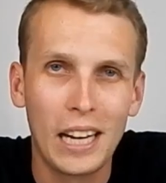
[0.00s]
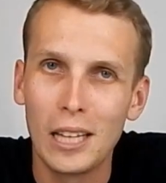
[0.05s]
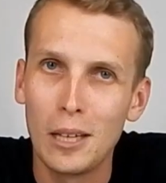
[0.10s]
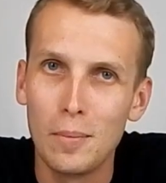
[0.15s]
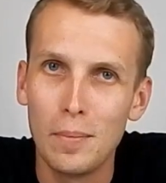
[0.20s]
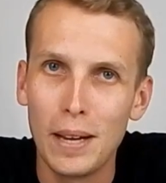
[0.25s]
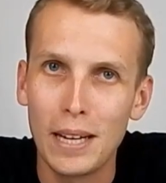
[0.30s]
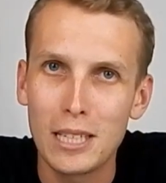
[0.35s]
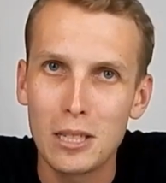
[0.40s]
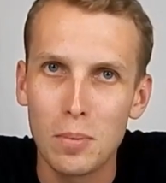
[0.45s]
not
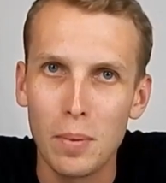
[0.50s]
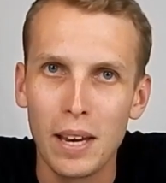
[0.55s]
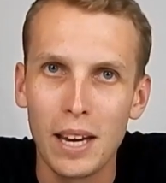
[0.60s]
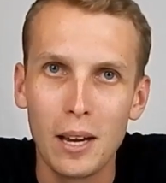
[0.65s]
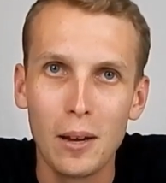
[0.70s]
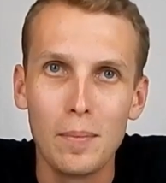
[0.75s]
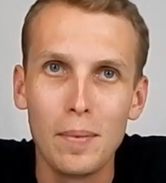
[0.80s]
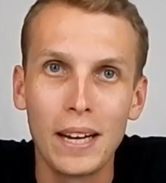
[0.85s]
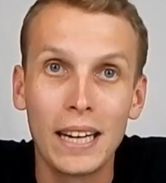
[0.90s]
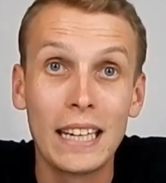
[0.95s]
fighting another
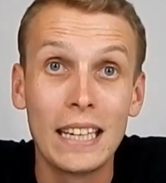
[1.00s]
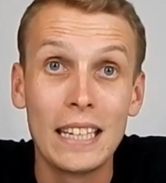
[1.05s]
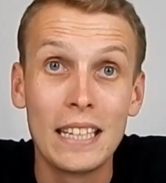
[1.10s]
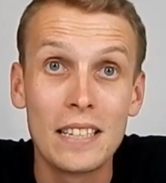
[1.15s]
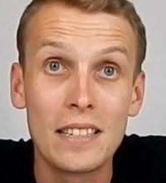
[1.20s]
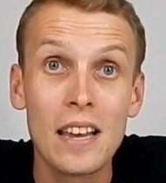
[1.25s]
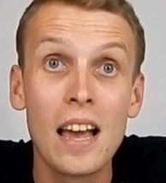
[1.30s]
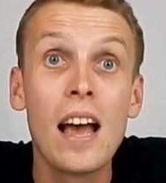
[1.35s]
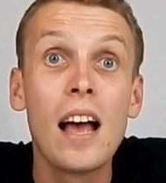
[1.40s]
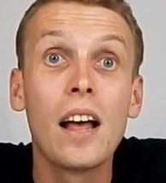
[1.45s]
big
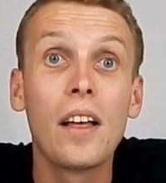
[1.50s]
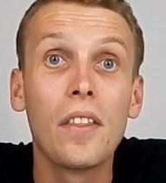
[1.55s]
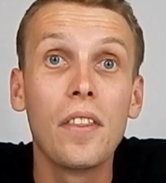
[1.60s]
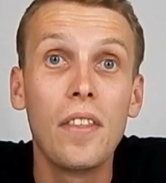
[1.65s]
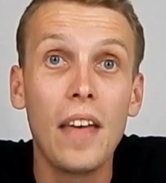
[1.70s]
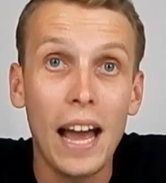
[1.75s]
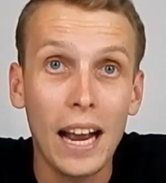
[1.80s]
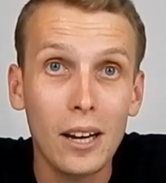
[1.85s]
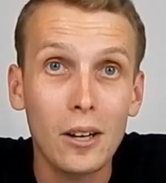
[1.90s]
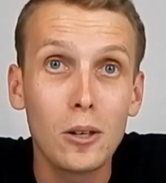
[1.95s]
spinner, because